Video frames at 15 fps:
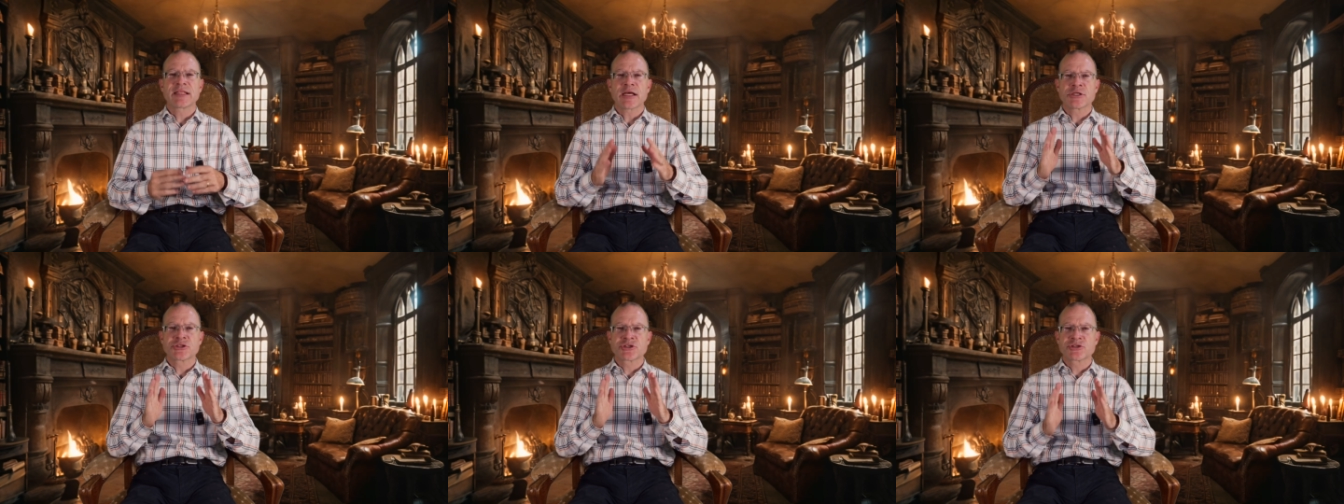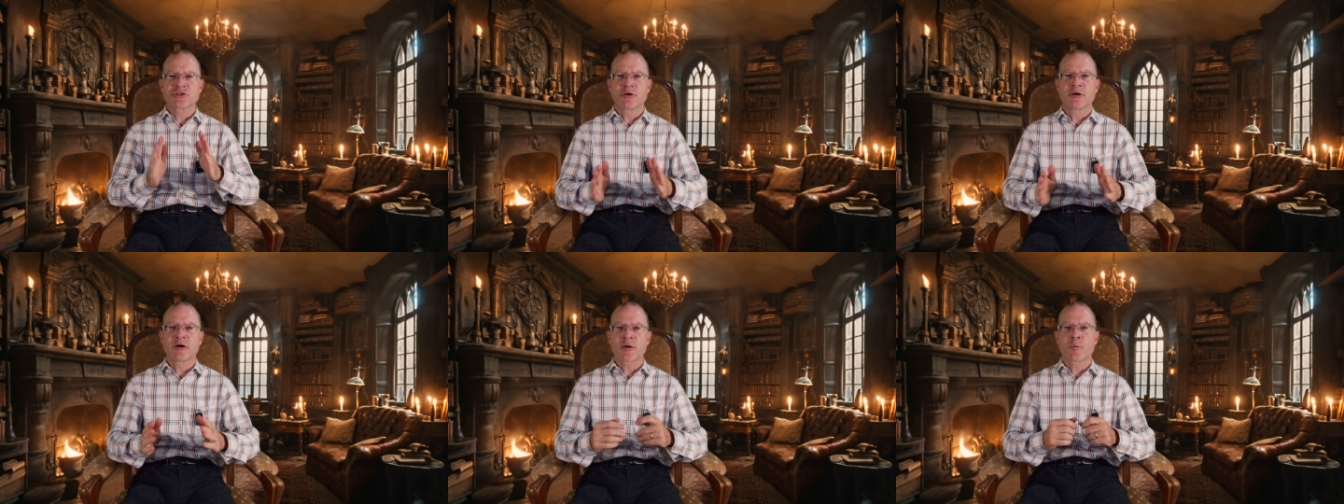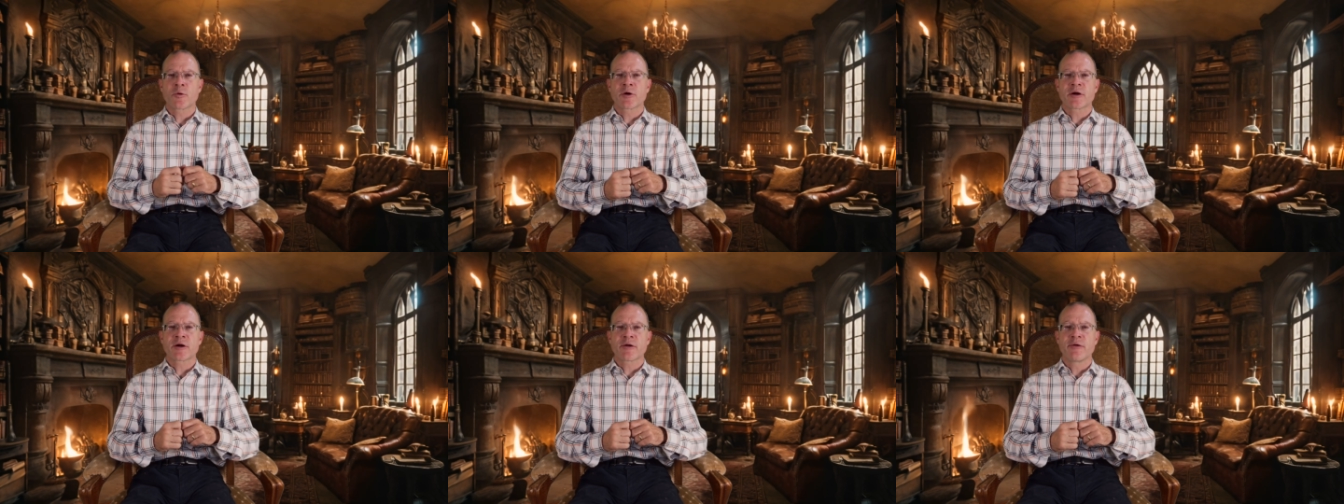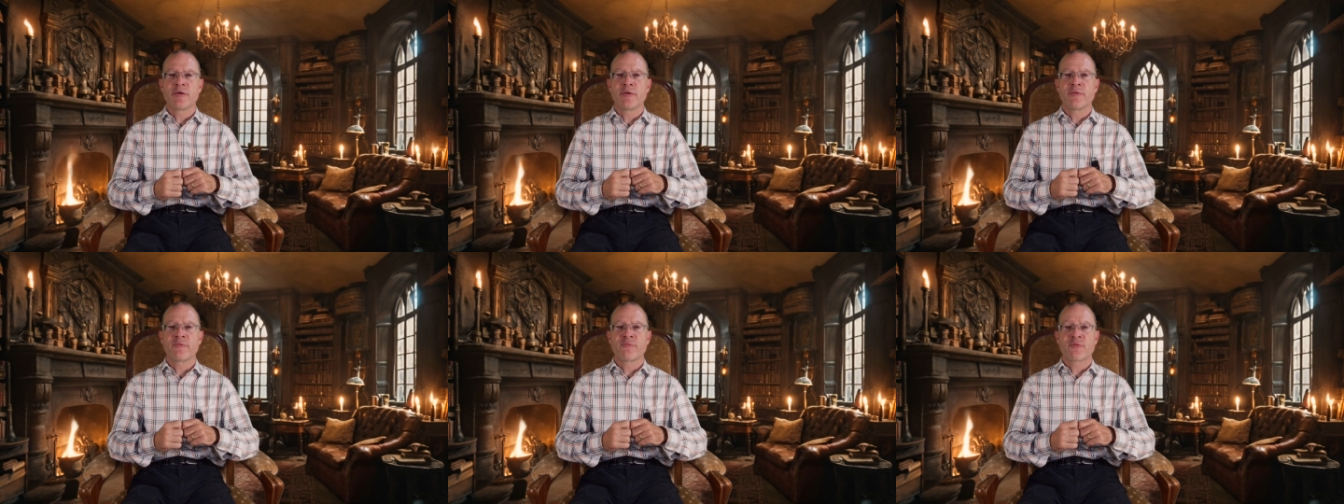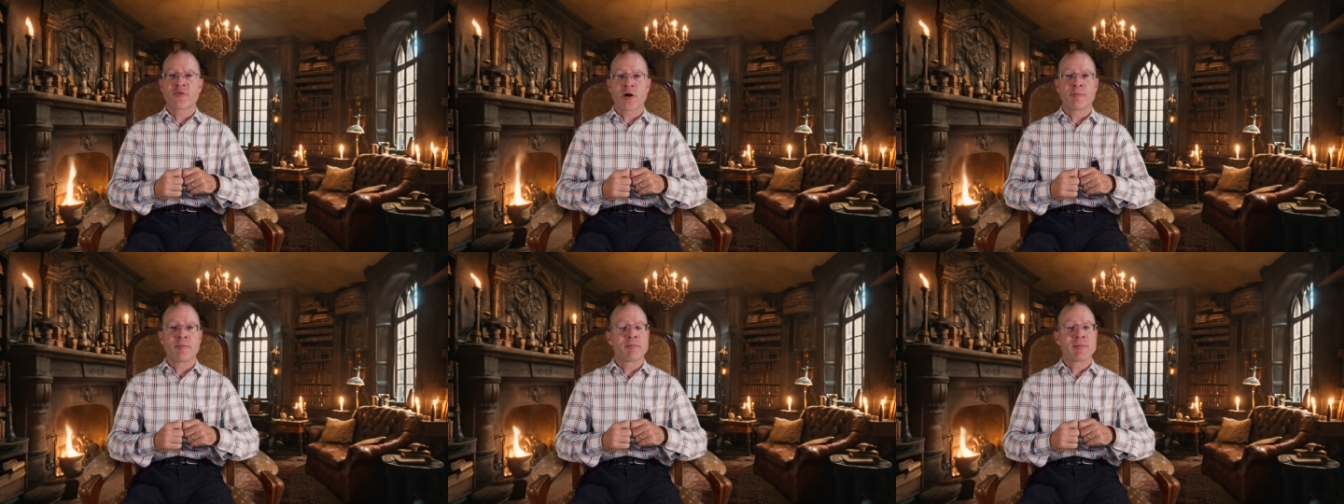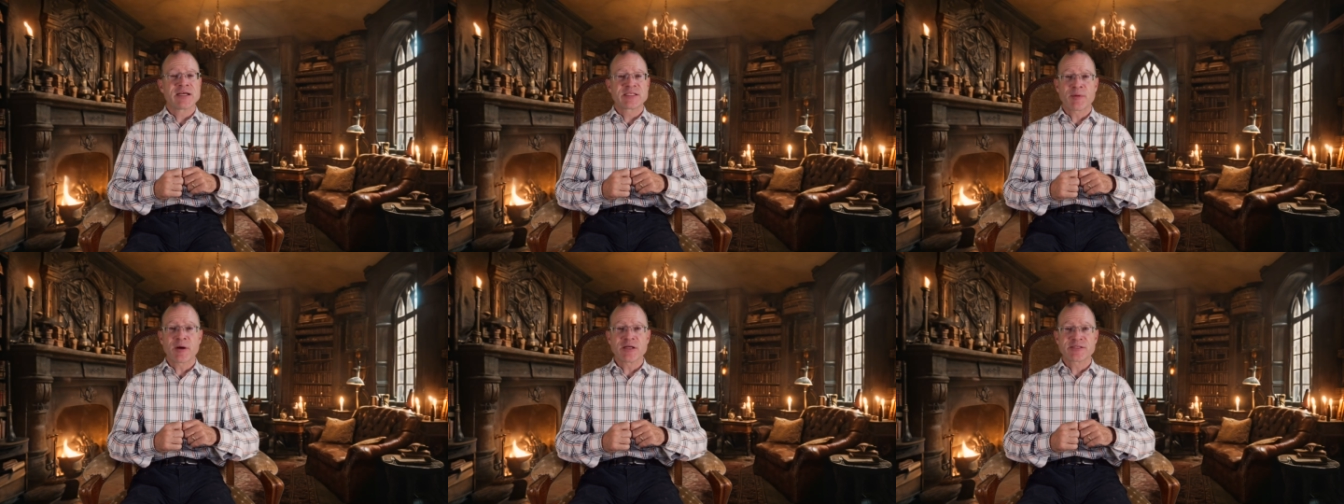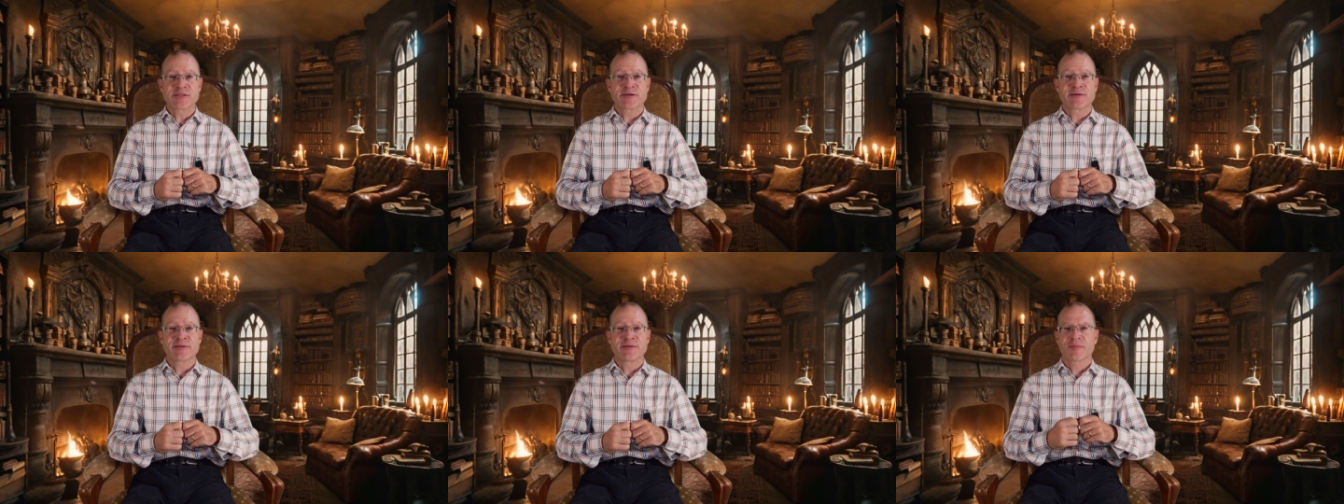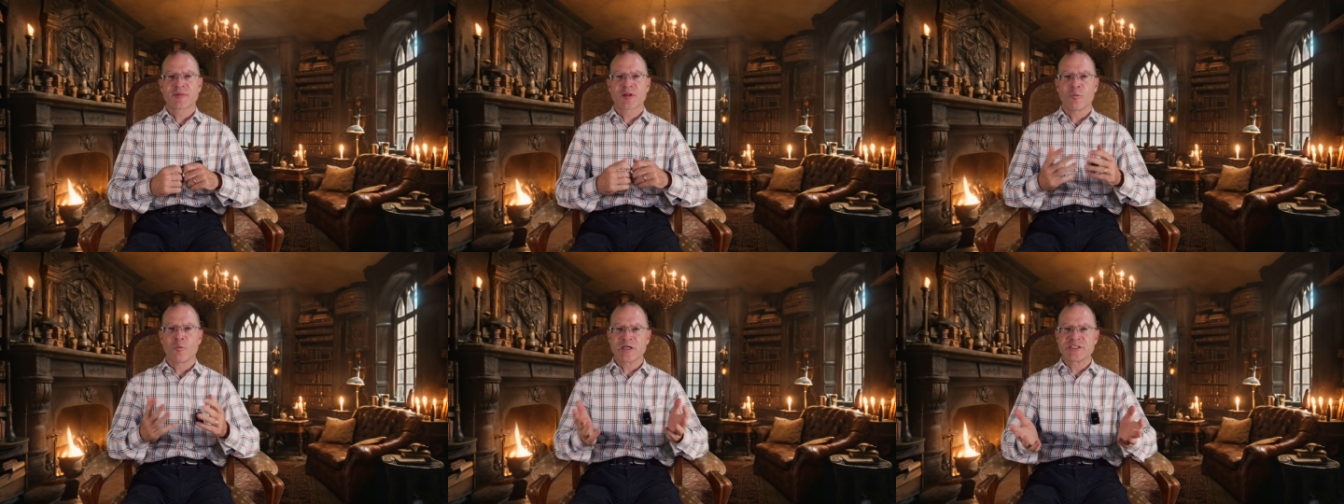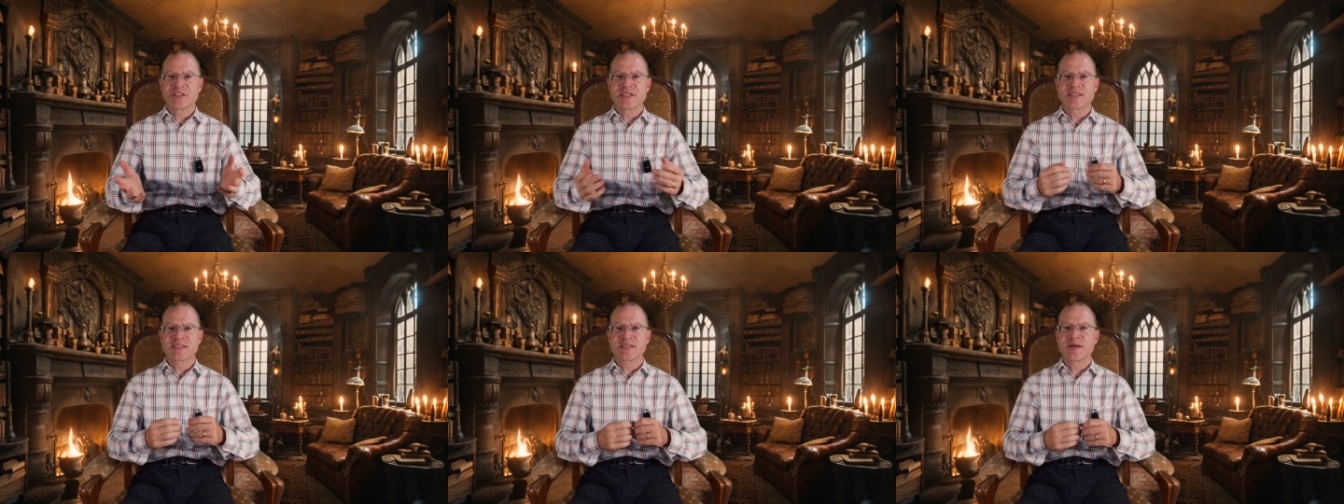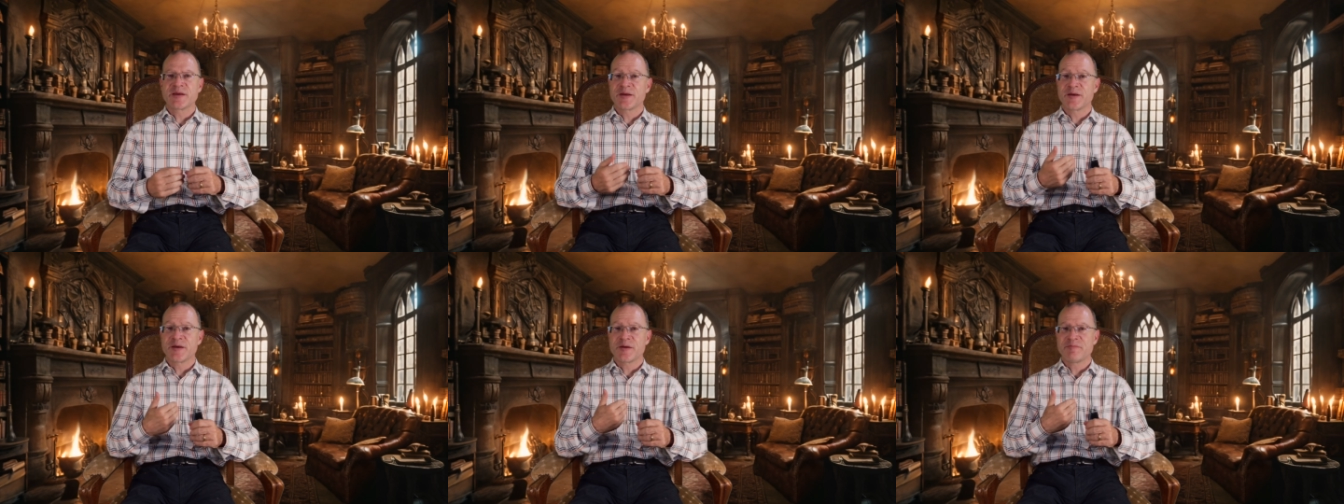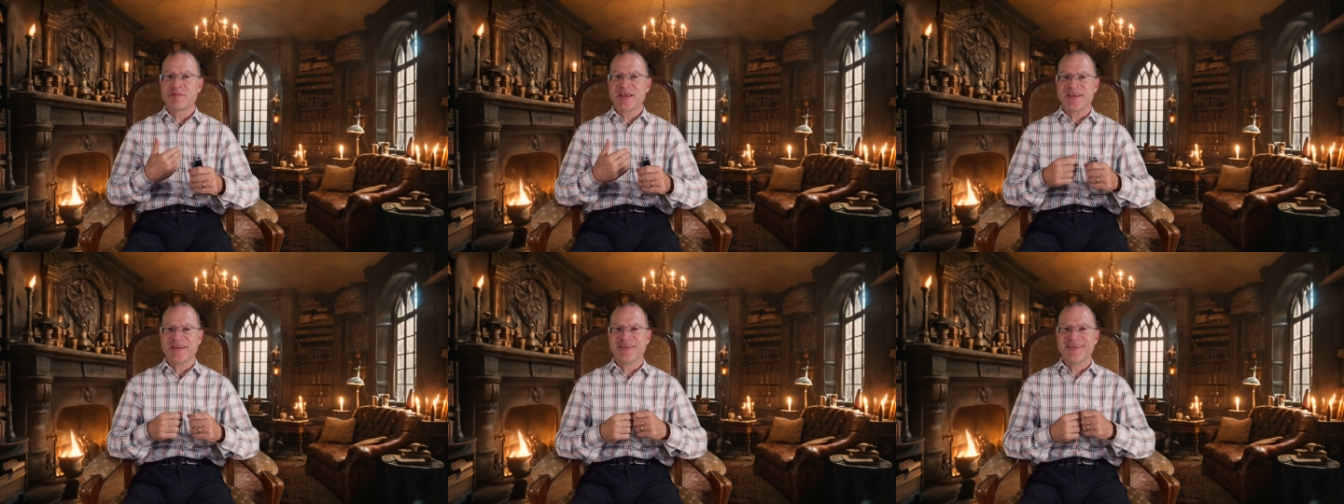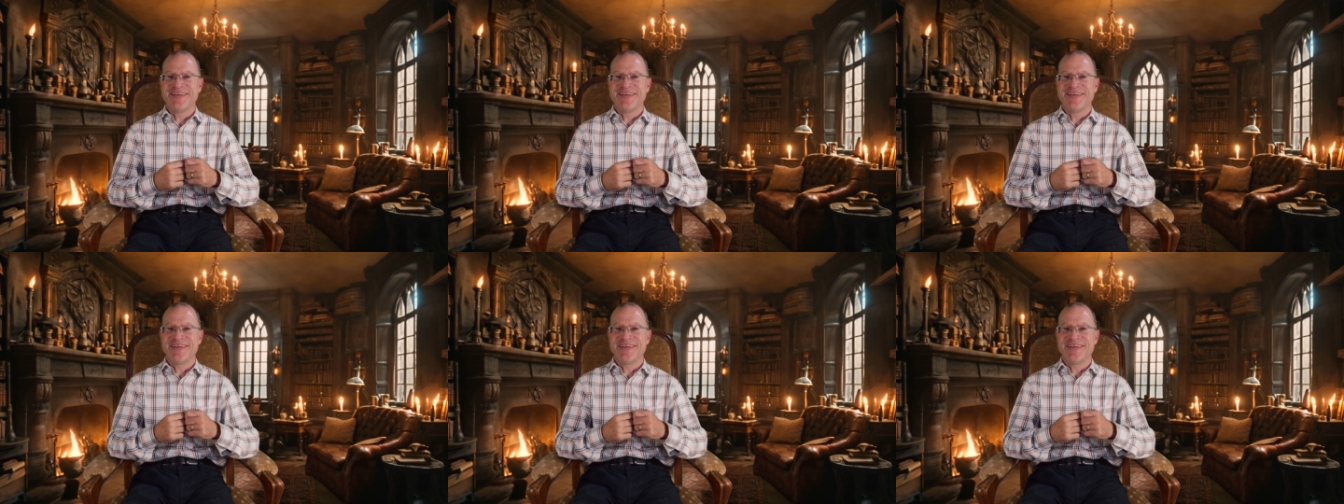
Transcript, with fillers: a short word from my sponsor, which is me.